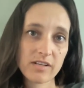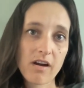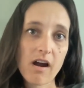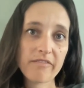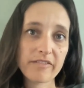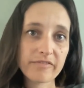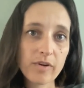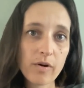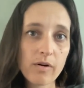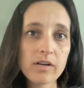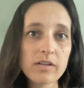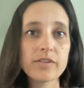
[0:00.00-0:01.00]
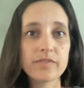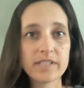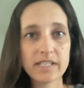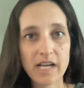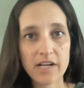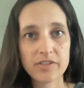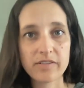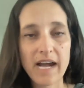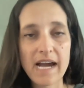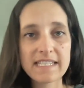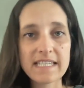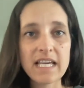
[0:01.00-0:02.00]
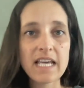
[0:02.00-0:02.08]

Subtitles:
off of coal using natural gas